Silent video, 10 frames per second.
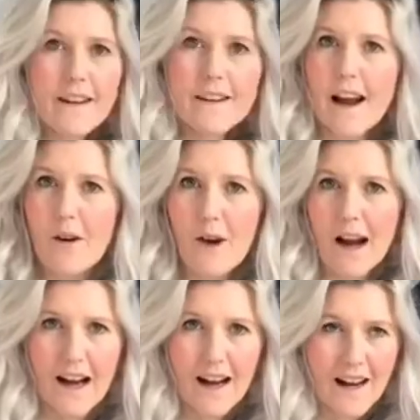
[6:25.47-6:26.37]
Now
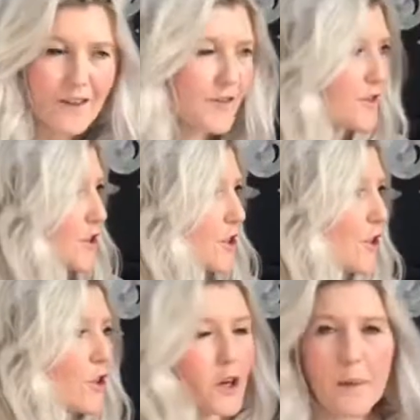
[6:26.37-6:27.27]
I have to
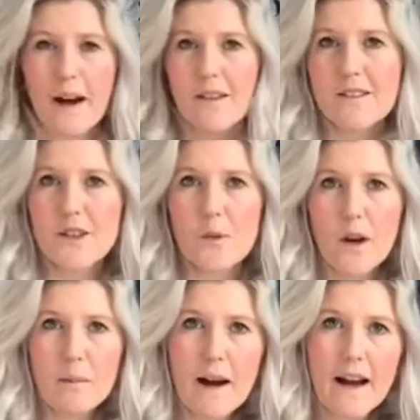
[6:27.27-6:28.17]
talk about
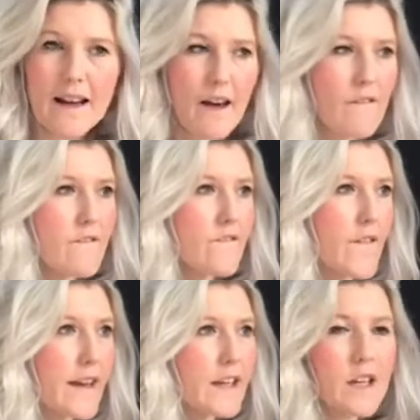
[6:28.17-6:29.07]
one of my
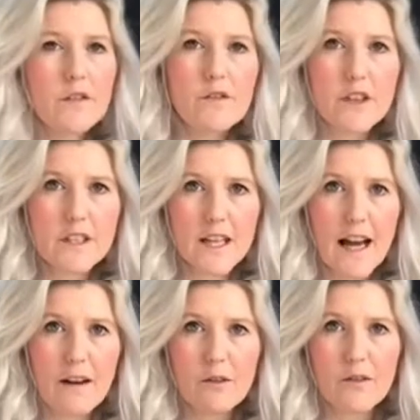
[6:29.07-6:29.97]
favourite
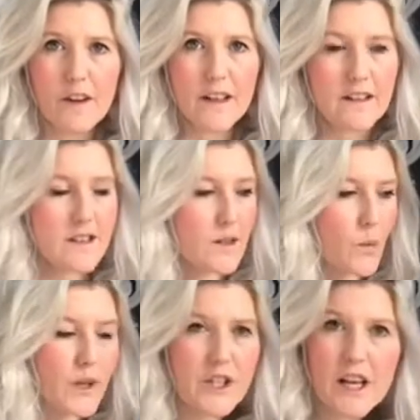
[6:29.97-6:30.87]
outfits,
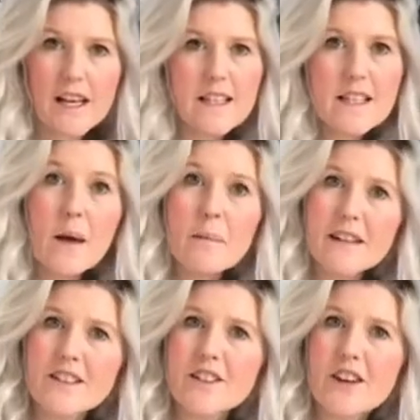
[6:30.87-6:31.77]
which is a
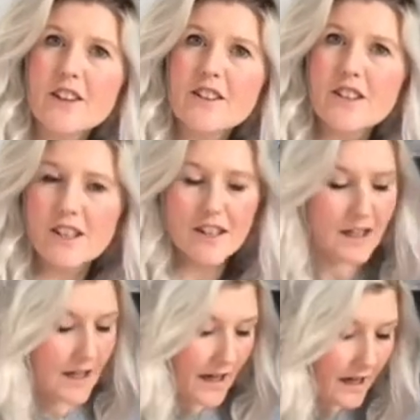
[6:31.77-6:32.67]
midi skirt.
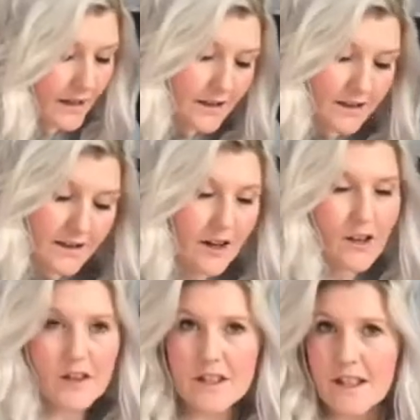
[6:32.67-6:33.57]
And
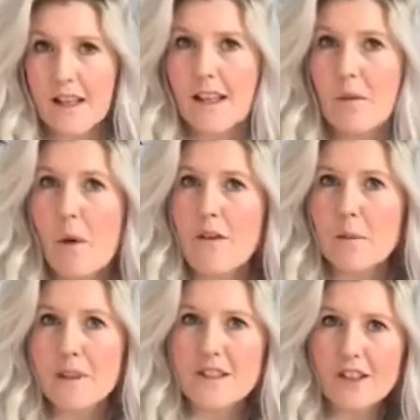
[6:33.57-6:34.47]
obviously I'm
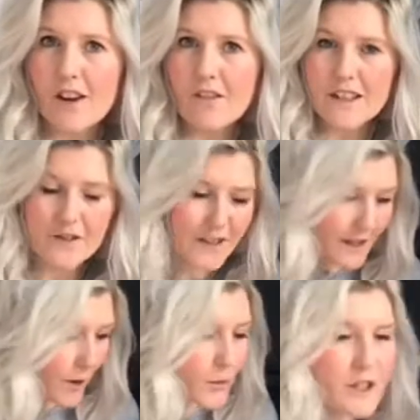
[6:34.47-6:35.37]
wearing a midi skirt for this
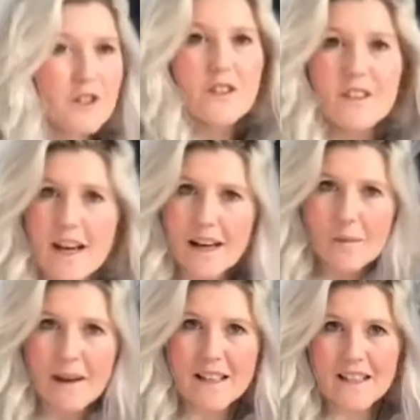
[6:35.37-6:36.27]
video, which kind
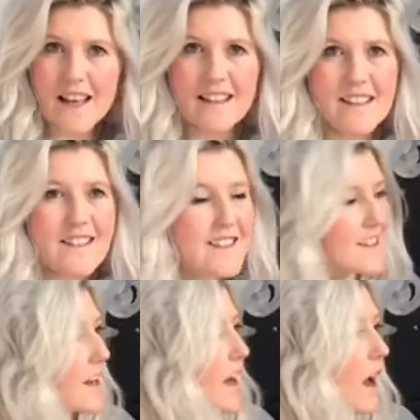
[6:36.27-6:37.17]
of makes
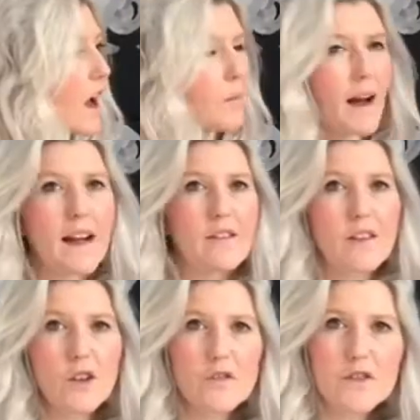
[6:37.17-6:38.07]
sense. I have
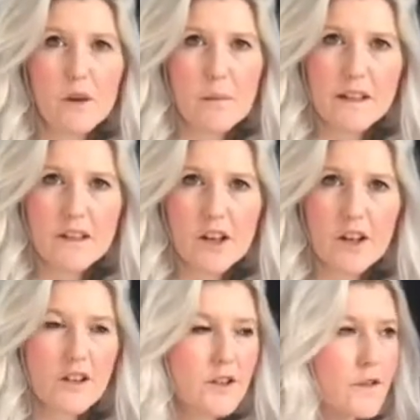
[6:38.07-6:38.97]
loved a midi
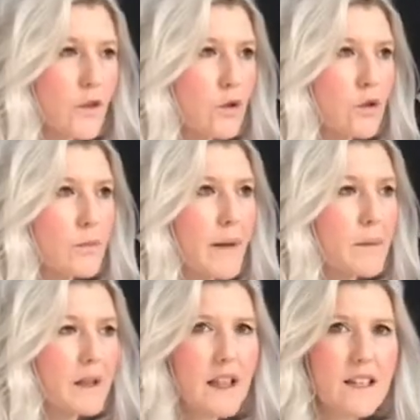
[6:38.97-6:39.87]
skirt for
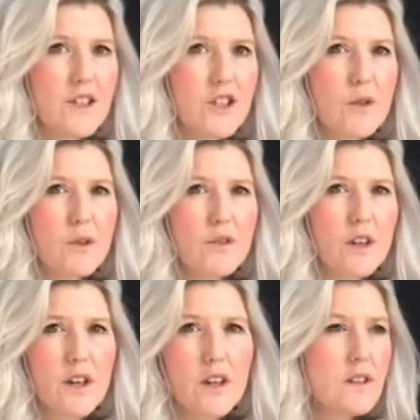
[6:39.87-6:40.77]
maybe the last 2 or 3
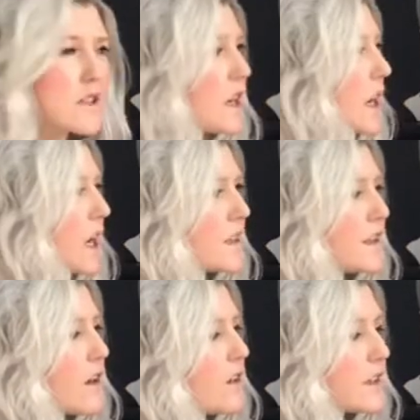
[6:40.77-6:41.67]
years,
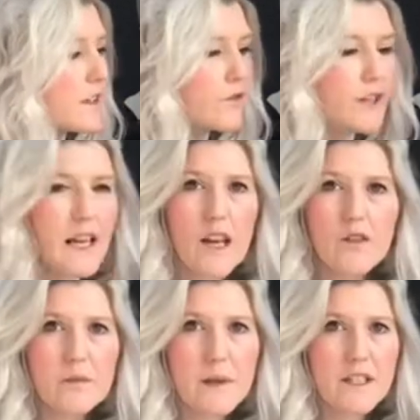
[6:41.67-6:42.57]
as long as I've really
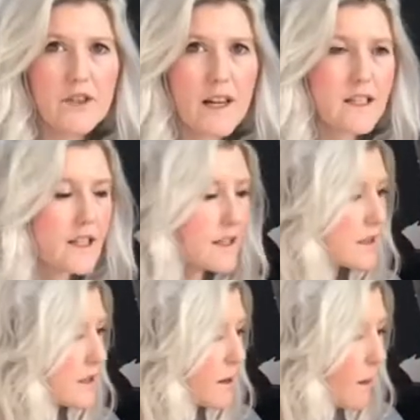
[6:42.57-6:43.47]
loved midi
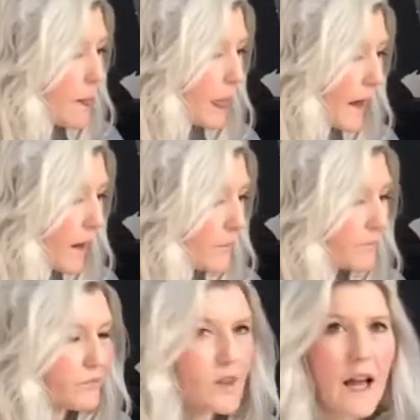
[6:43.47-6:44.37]
dresses.
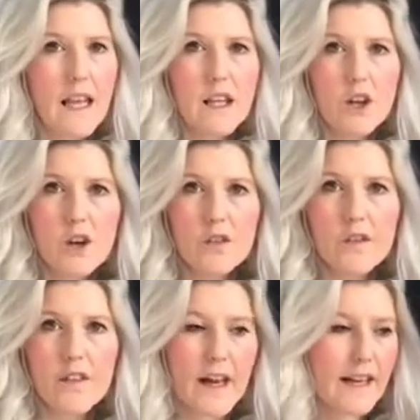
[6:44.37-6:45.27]
I
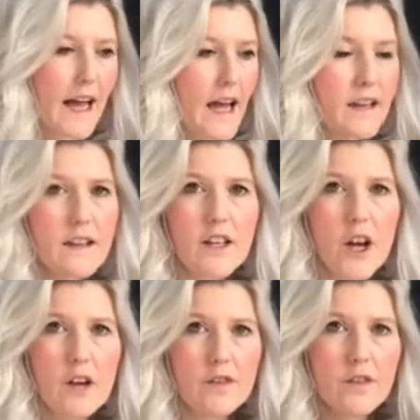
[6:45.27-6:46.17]
love that, again, they
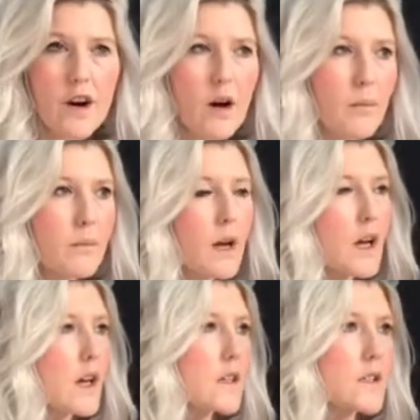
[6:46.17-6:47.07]
go from
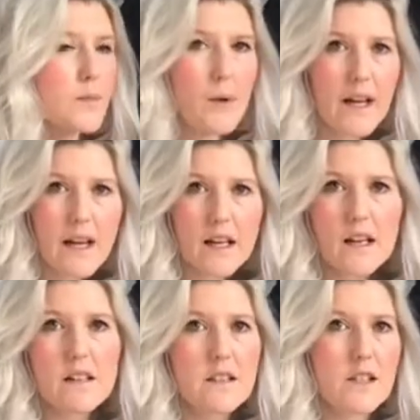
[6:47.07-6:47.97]
spring
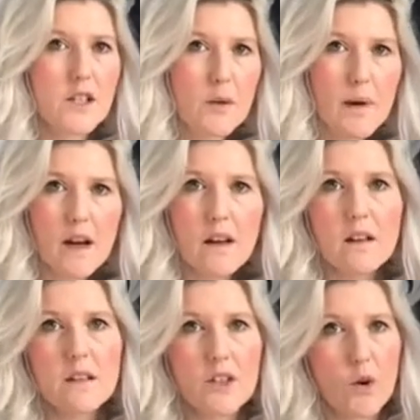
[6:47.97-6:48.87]
to summer
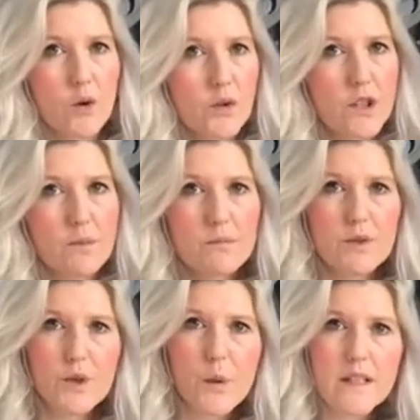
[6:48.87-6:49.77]
to autumn
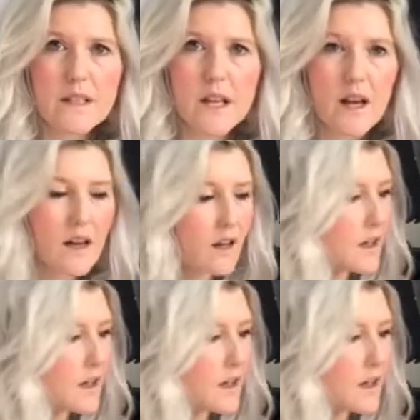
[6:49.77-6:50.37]
to winter.